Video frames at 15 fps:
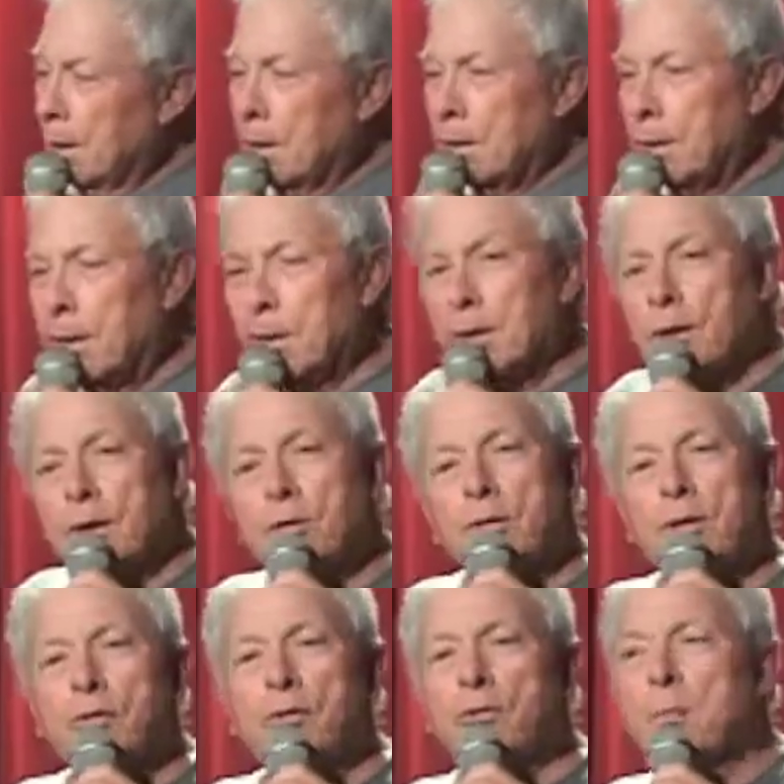No, because
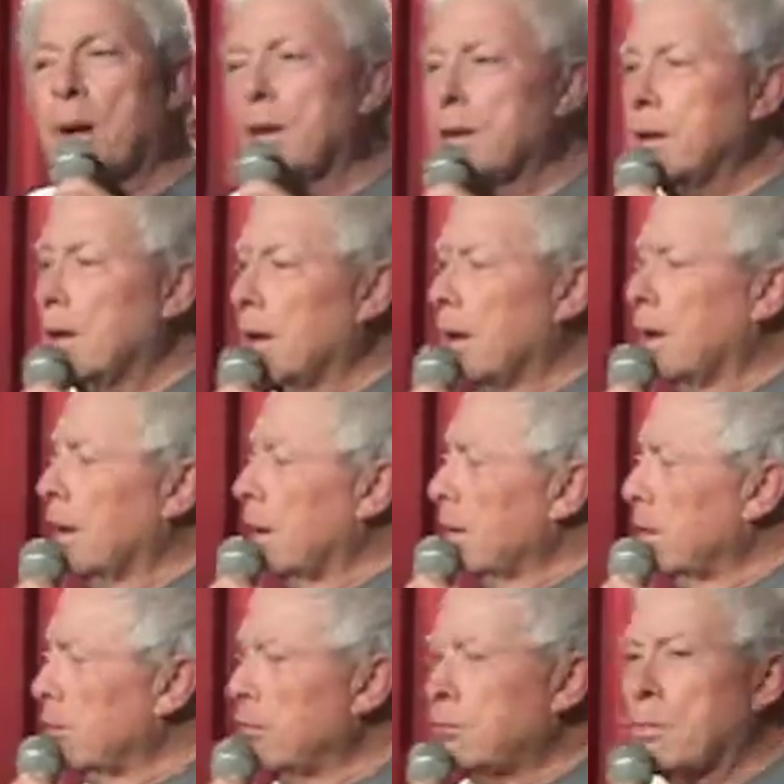this is
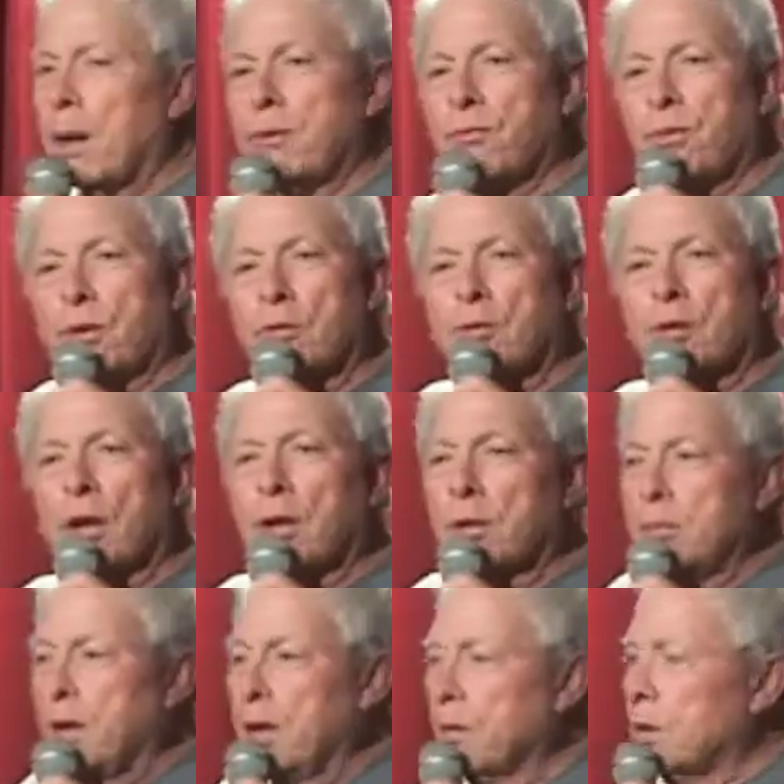my first
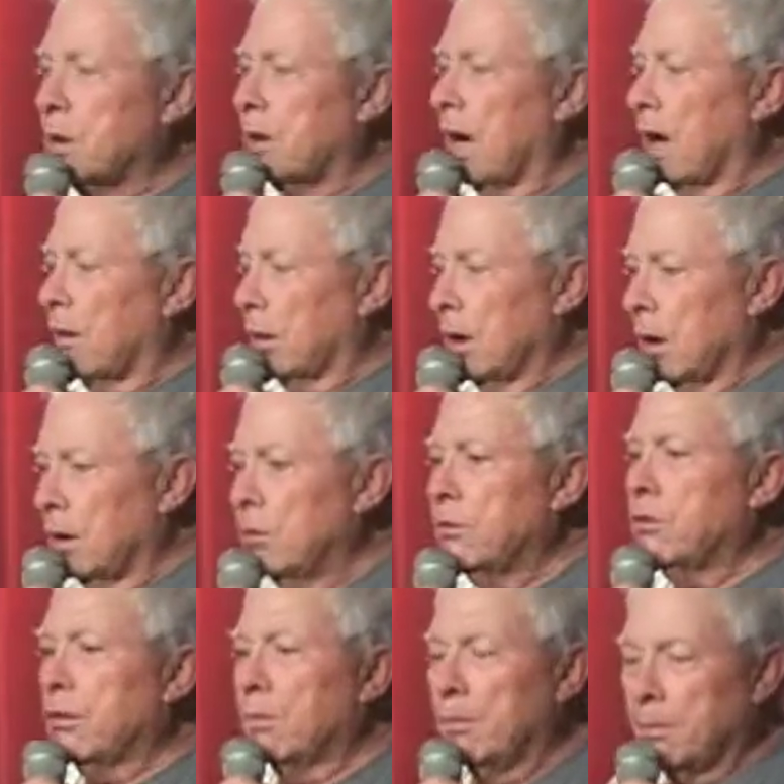time here at
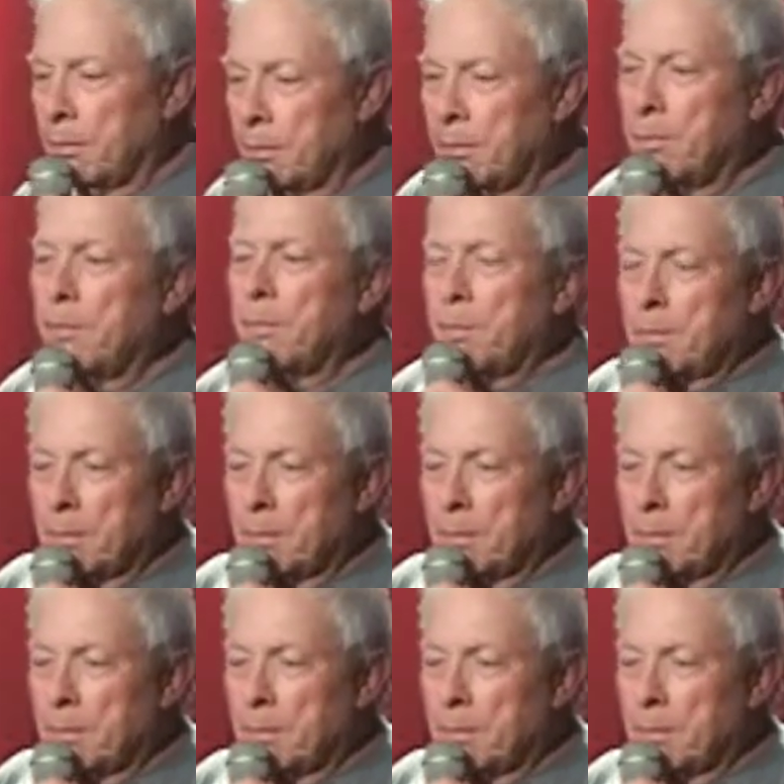Caroline's, and